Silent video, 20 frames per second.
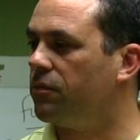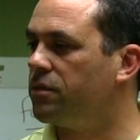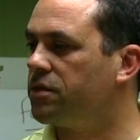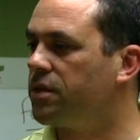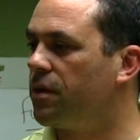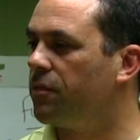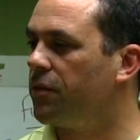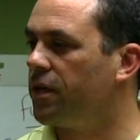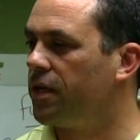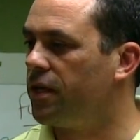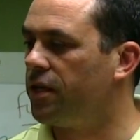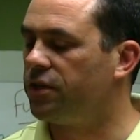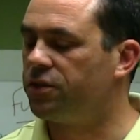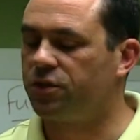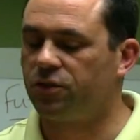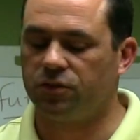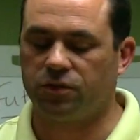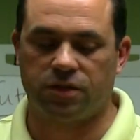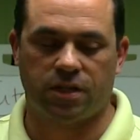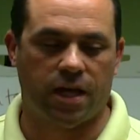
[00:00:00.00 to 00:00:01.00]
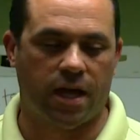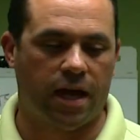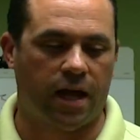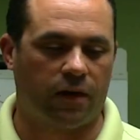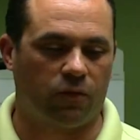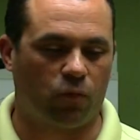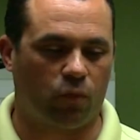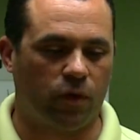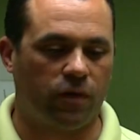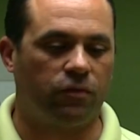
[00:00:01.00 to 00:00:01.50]
some of the issues that
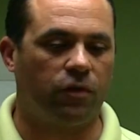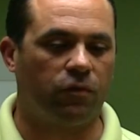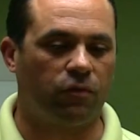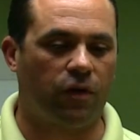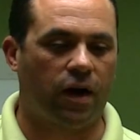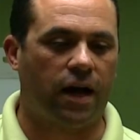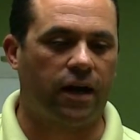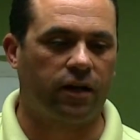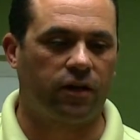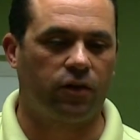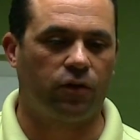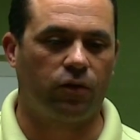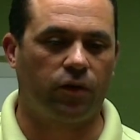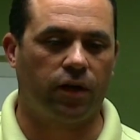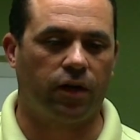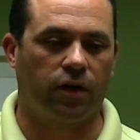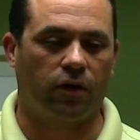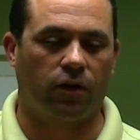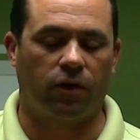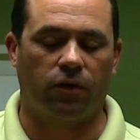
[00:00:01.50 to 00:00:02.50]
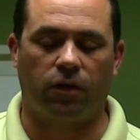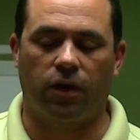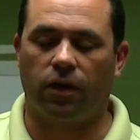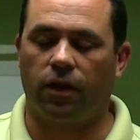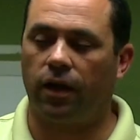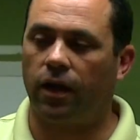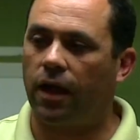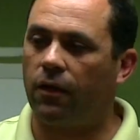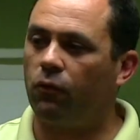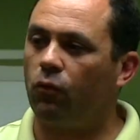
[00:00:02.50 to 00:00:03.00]
we've invited in here.
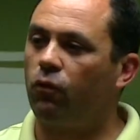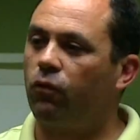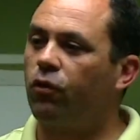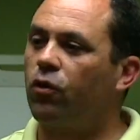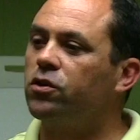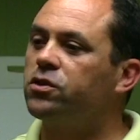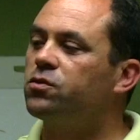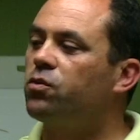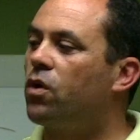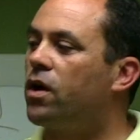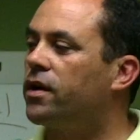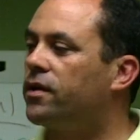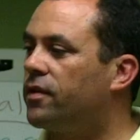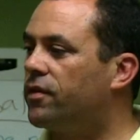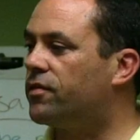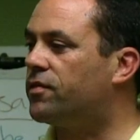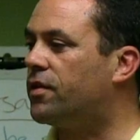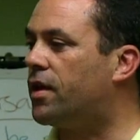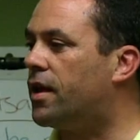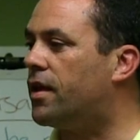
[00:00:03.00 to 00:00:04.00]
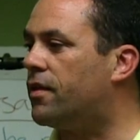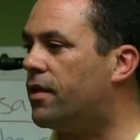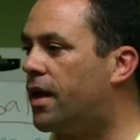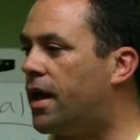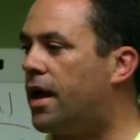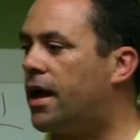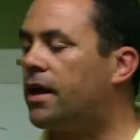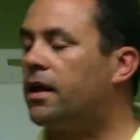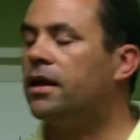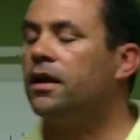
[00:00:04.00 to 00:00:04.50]
And I first want to say
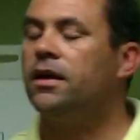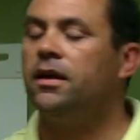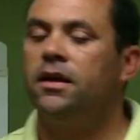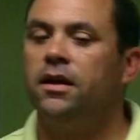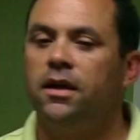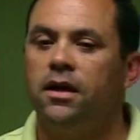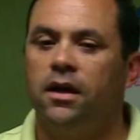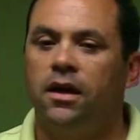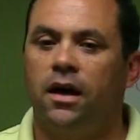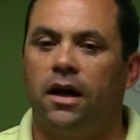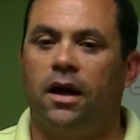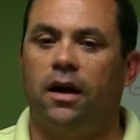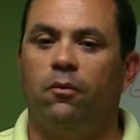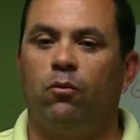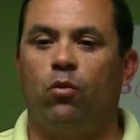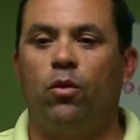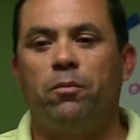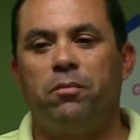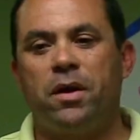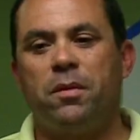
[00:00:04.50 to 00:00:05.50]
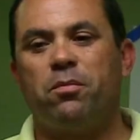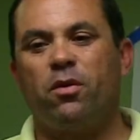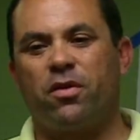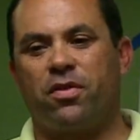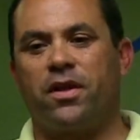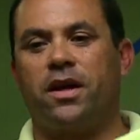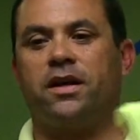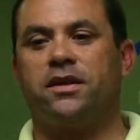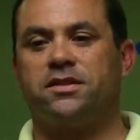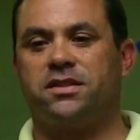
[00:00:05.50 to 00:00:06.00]
that when people
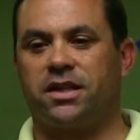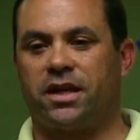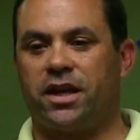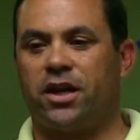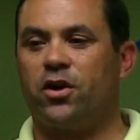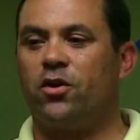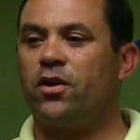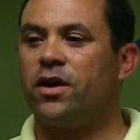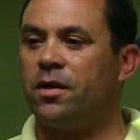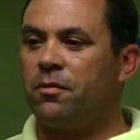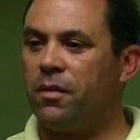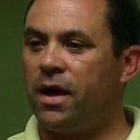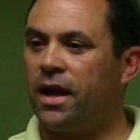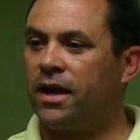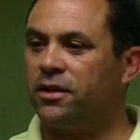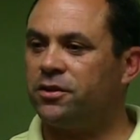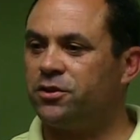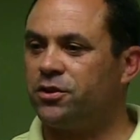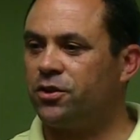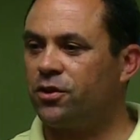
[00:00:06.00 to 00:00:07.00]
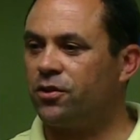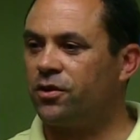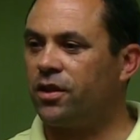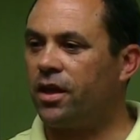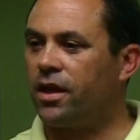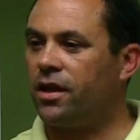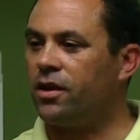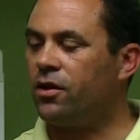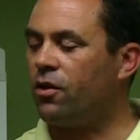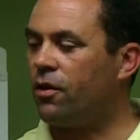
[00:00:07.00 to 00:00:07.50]
think of security manager,
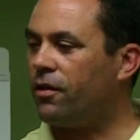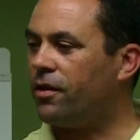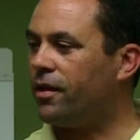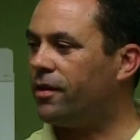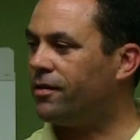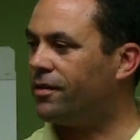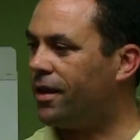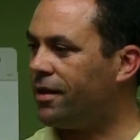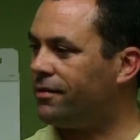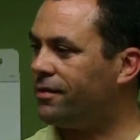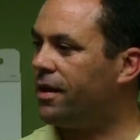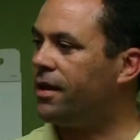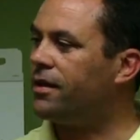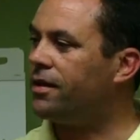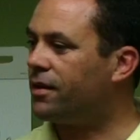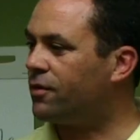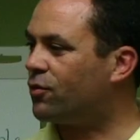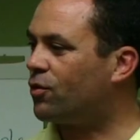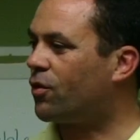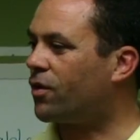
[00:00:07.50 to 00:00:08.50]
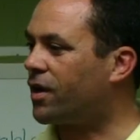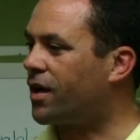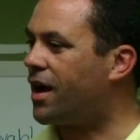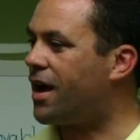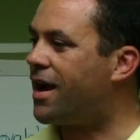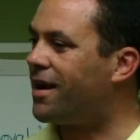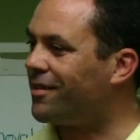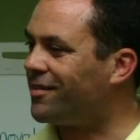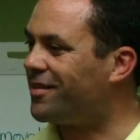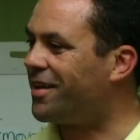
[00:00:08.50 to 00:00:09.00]
they tend to sort of
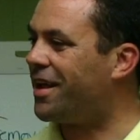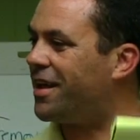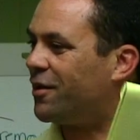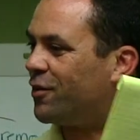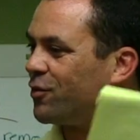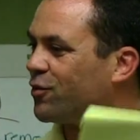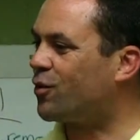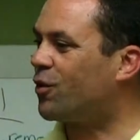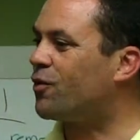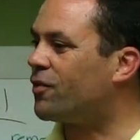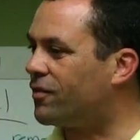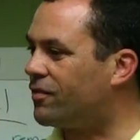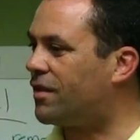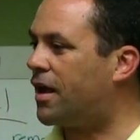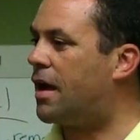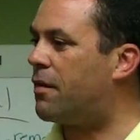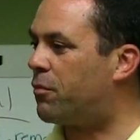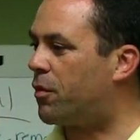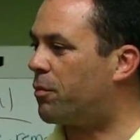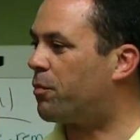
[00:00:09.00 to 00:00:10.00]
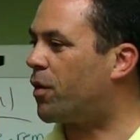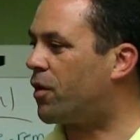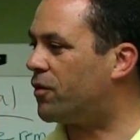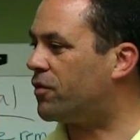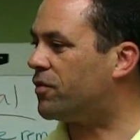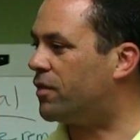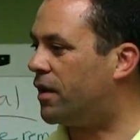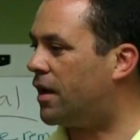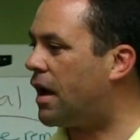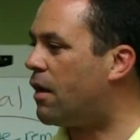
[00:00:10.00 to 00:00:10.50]
connotate a certain type of
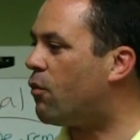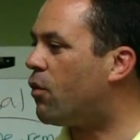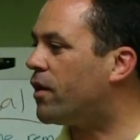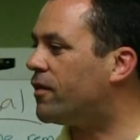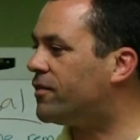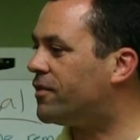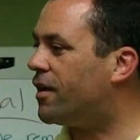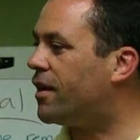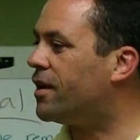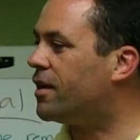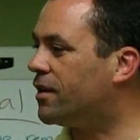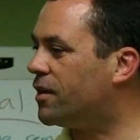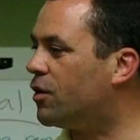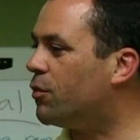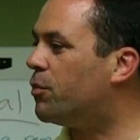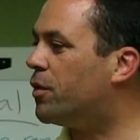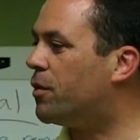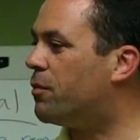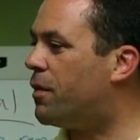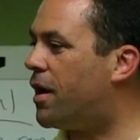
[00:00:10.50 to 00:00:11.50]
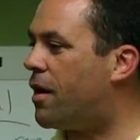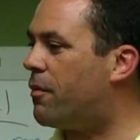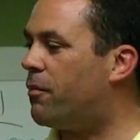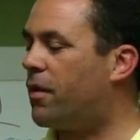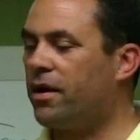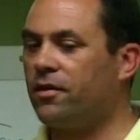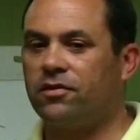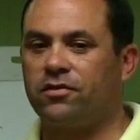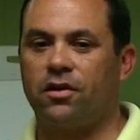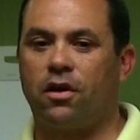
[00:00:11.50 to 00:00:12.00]
person. I want to tell you a little bit about
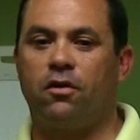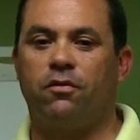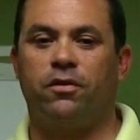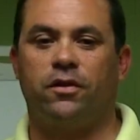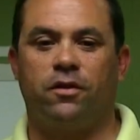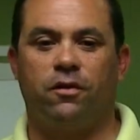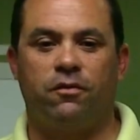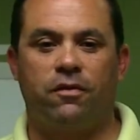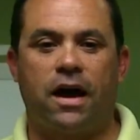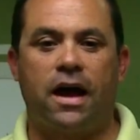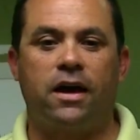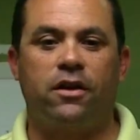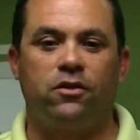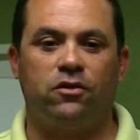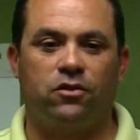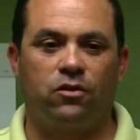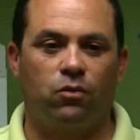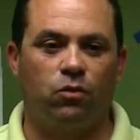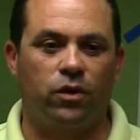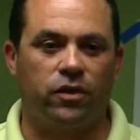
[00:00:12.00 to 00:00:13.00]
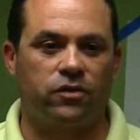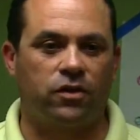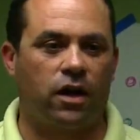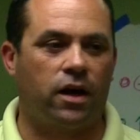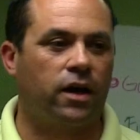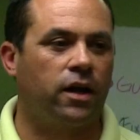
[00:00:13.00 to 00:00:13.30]
myself and the values in which